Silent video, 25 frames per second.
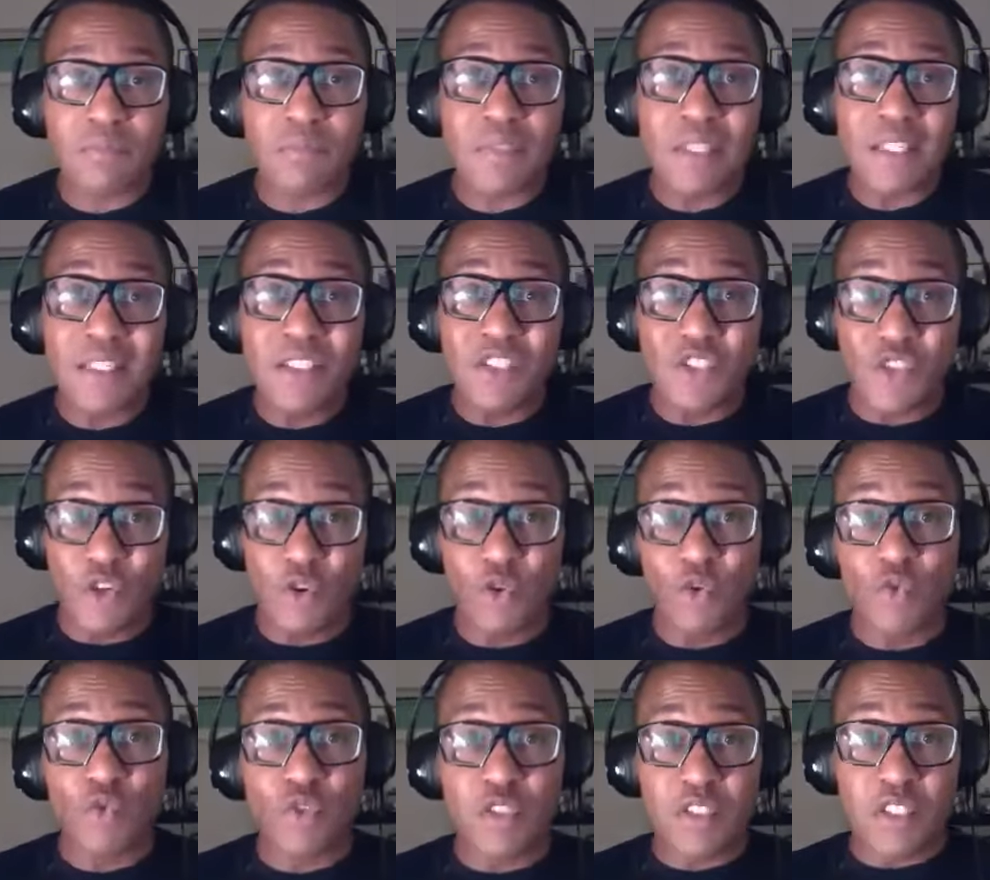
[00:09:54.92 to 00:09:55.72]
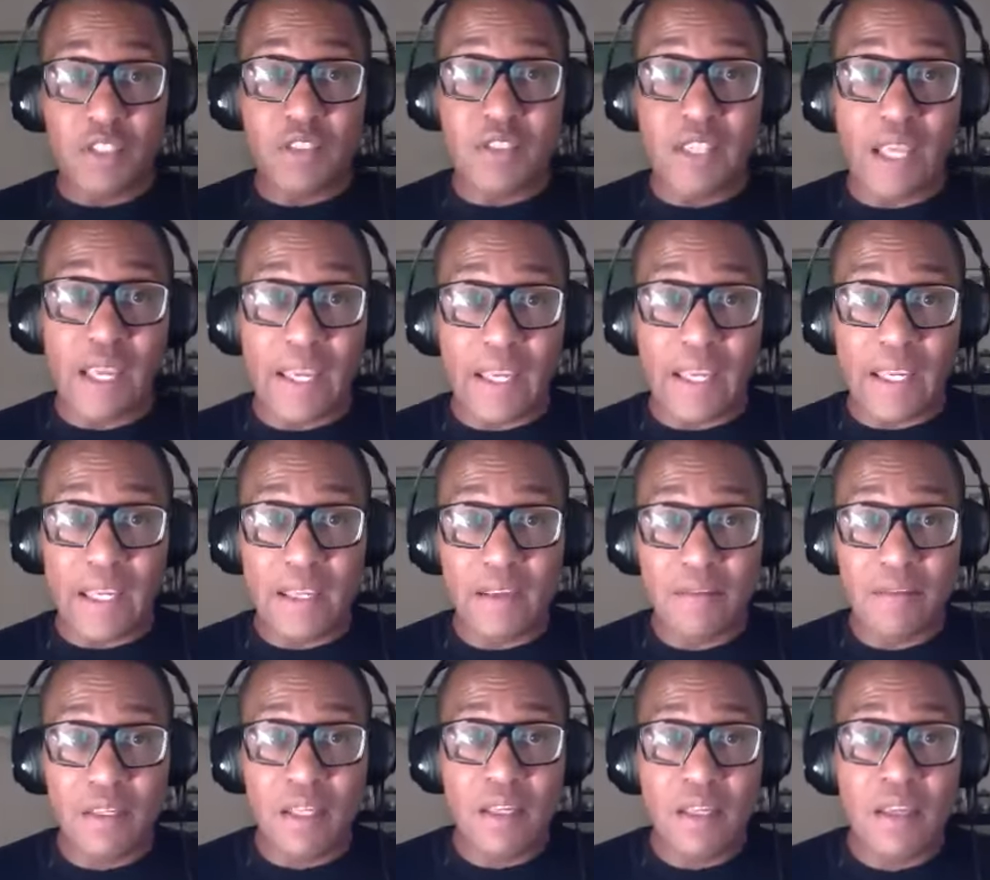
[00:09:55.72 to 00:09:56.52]
Children today,
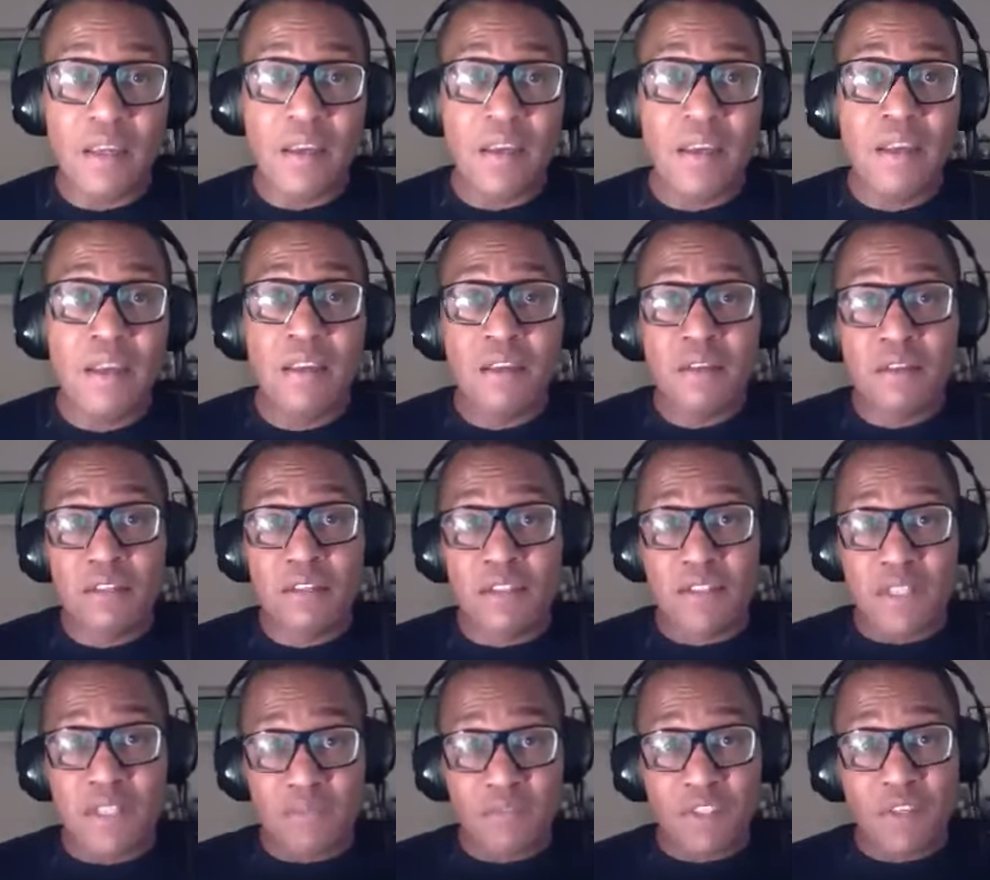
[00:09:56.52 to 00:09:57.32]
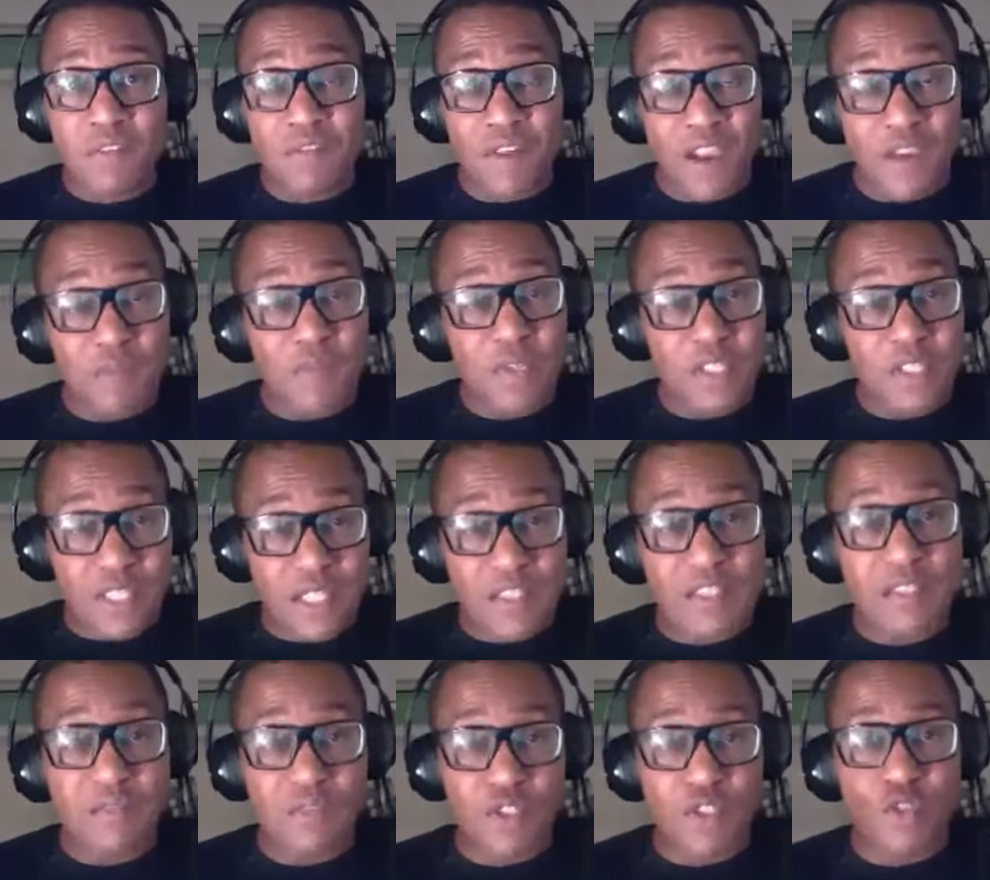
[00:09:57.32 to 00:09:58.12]
75%
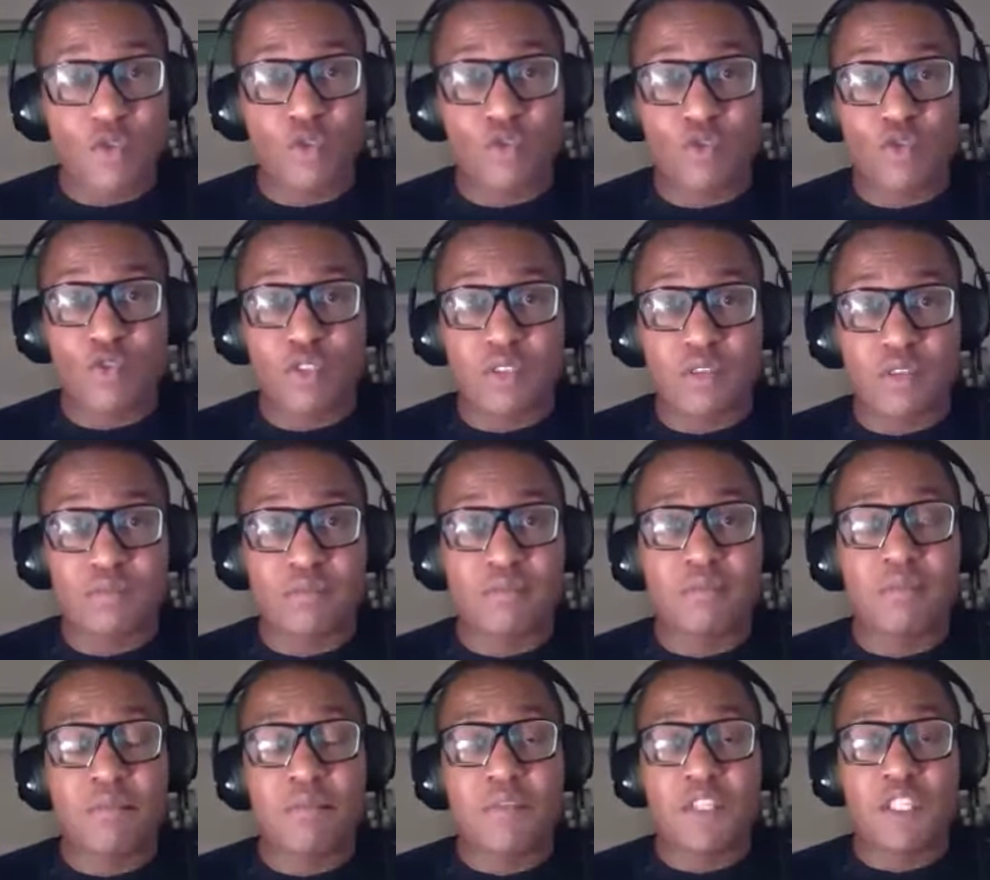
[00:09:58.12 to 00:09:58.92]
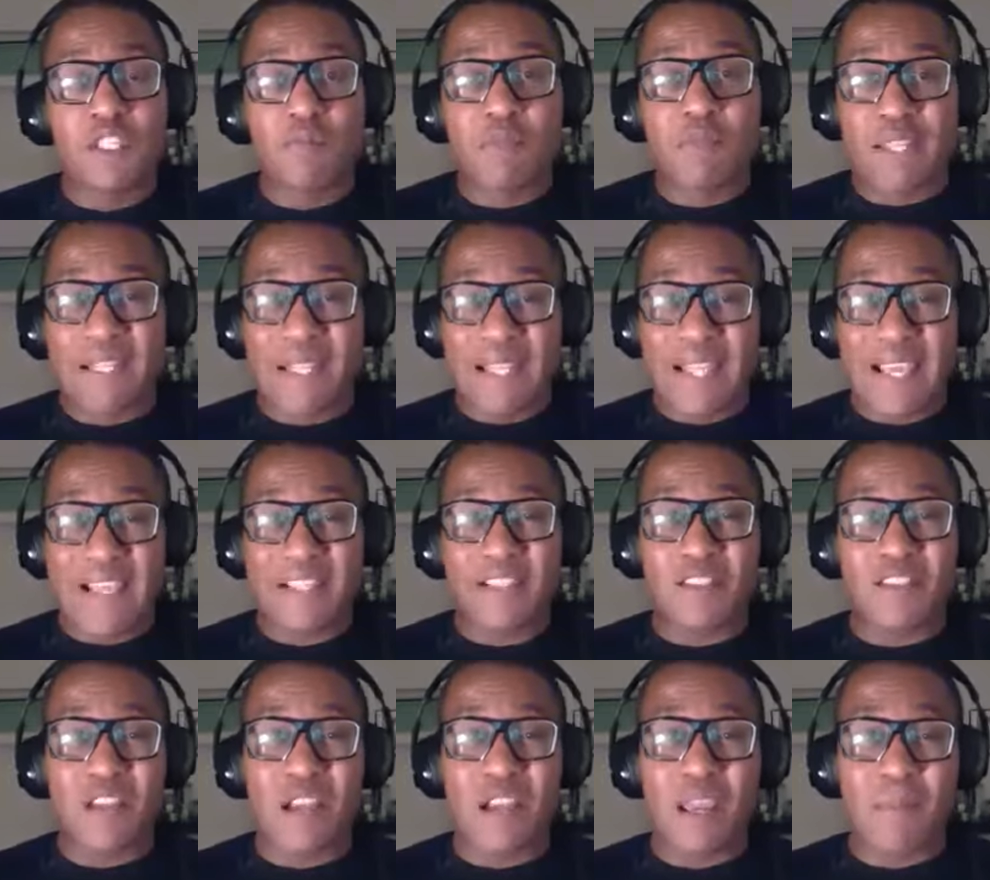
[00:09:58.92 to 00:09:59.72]
of children spend less
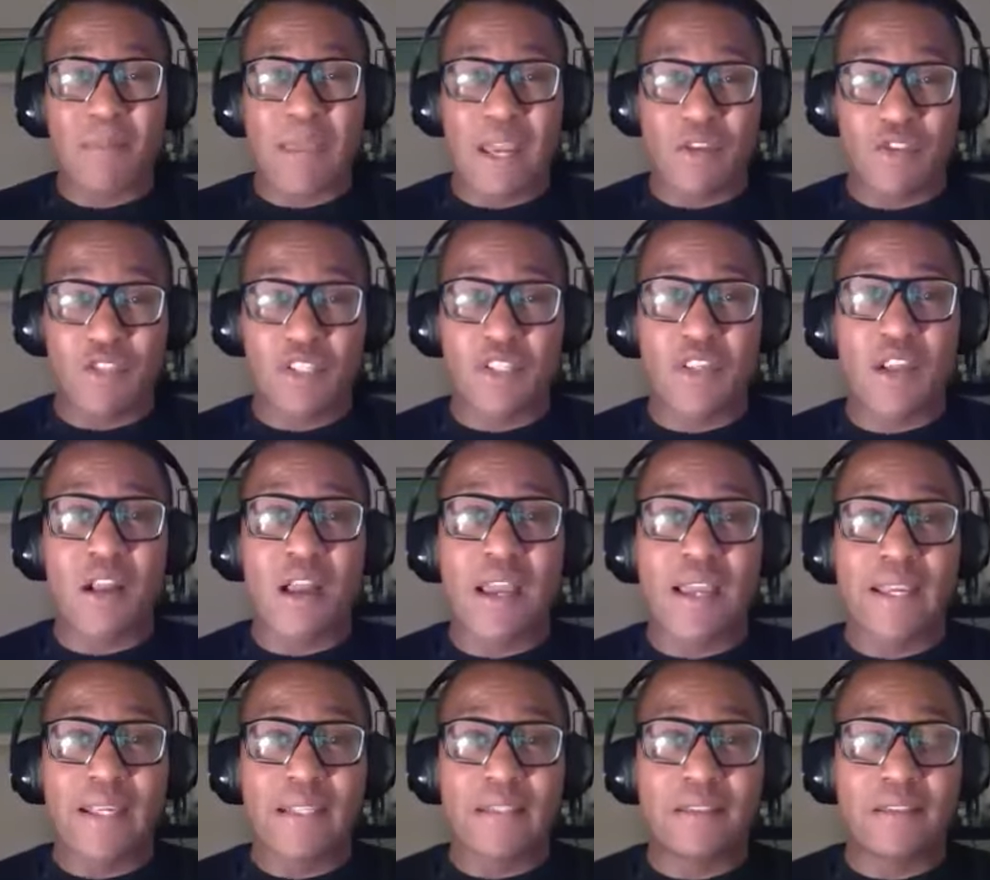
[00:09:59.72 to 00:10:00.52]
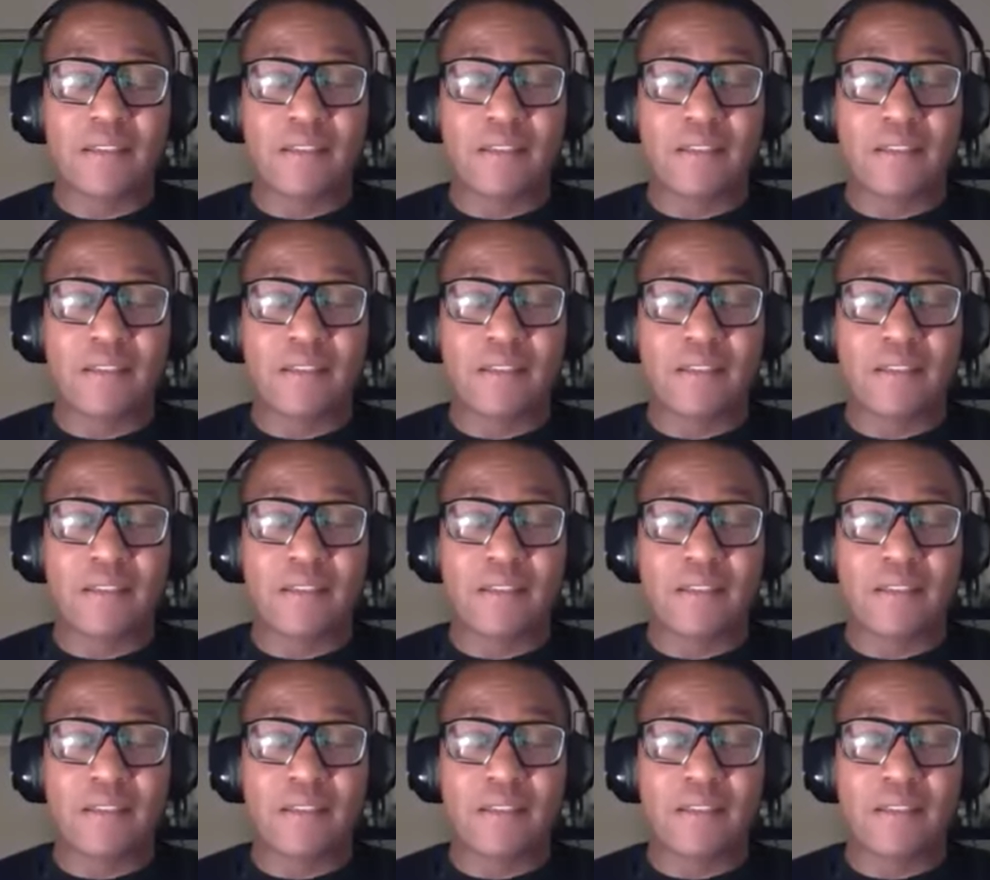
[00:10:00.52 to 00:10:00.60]
time outside